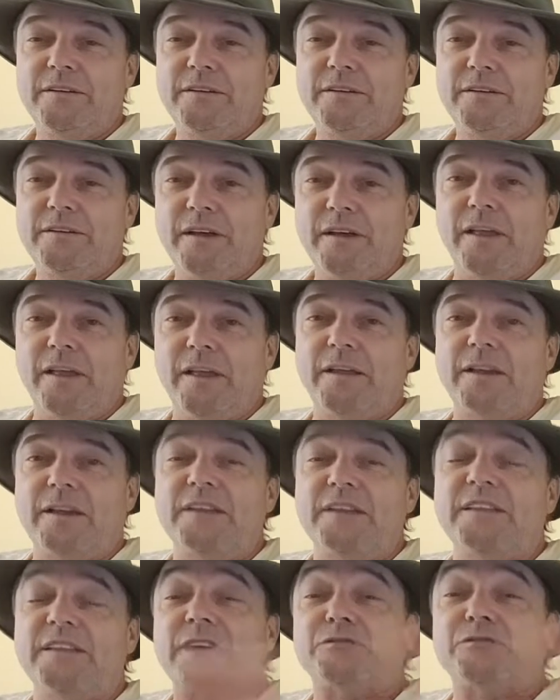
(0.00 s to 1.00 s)

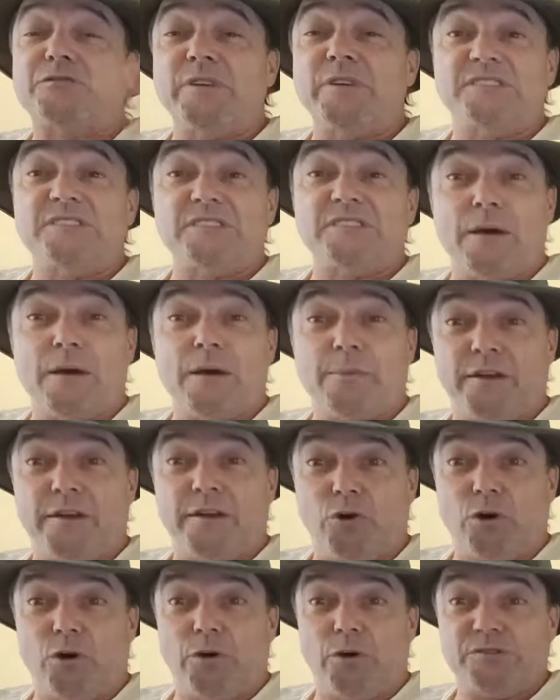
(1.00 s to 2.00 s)
And that's when he saw my
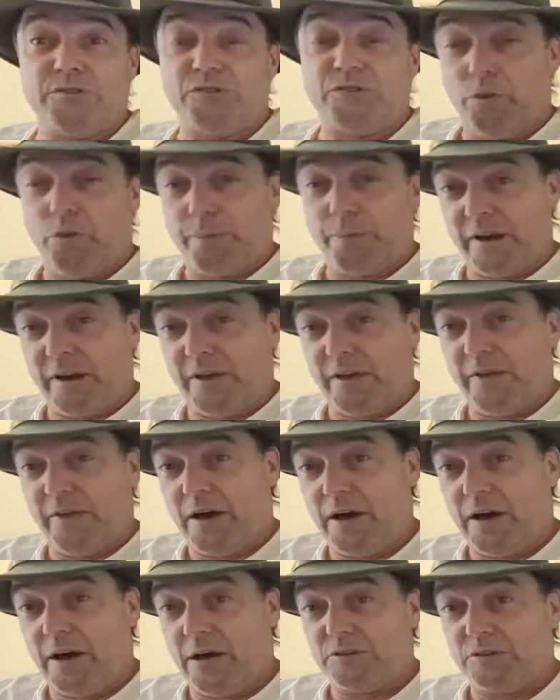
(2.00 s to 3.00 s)
door was open on the
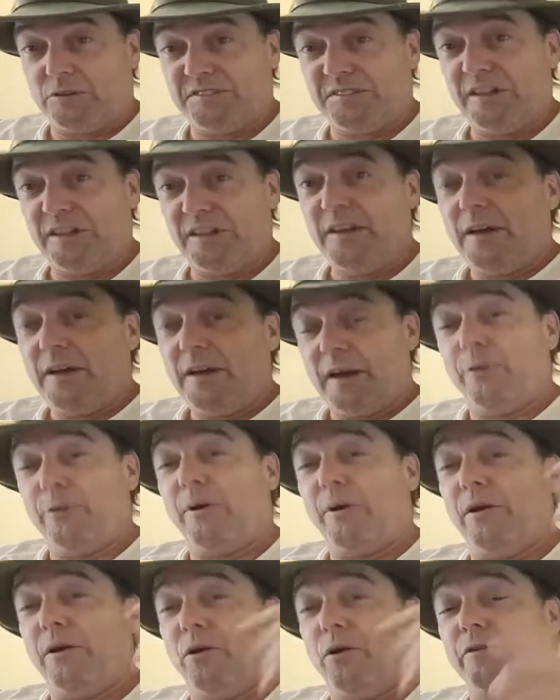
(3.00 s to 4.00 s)
house, and he
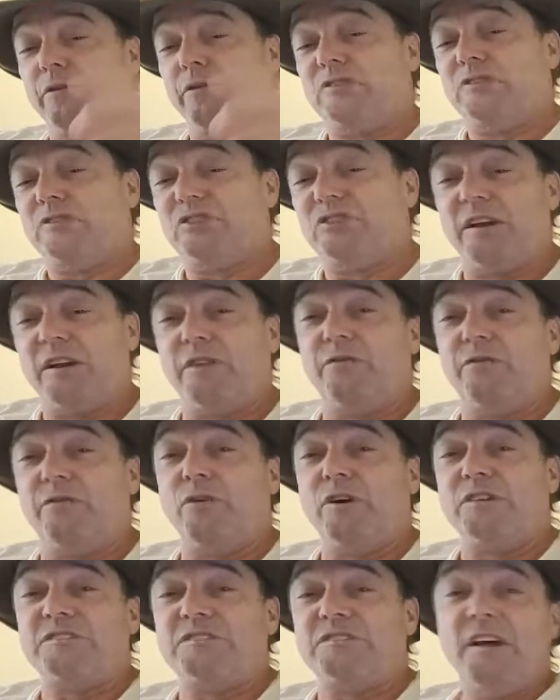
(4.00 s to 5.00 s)
ran over and shut it
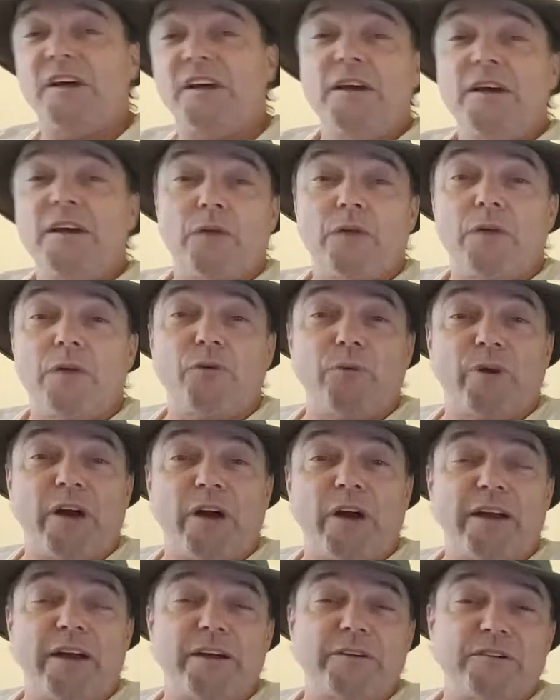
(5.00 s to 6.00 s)
for us. Now, from what
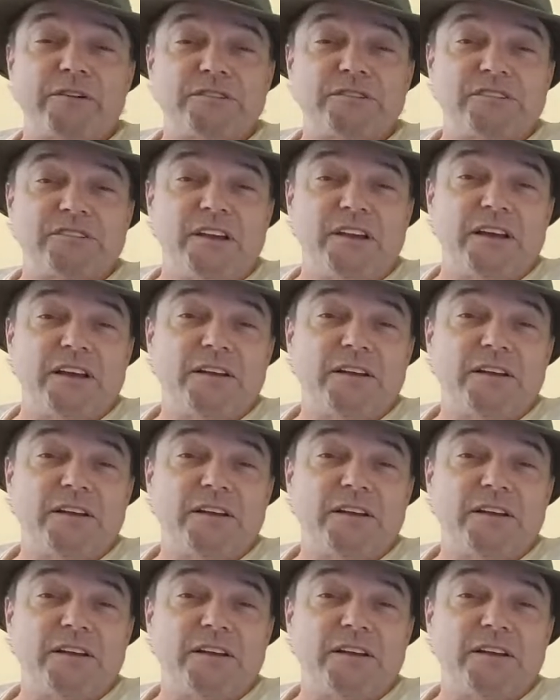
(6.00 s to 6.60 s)
I understand,